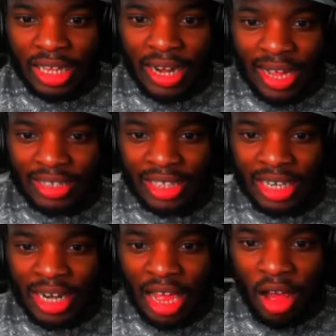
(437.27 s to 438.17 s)
the next
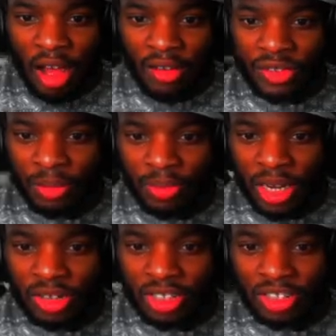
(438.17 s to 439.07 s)
scene of
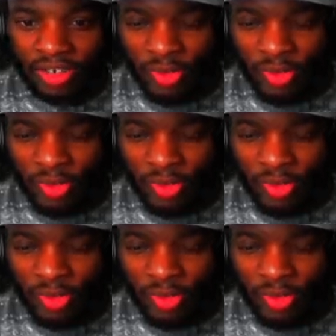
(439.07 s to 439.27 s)
something else is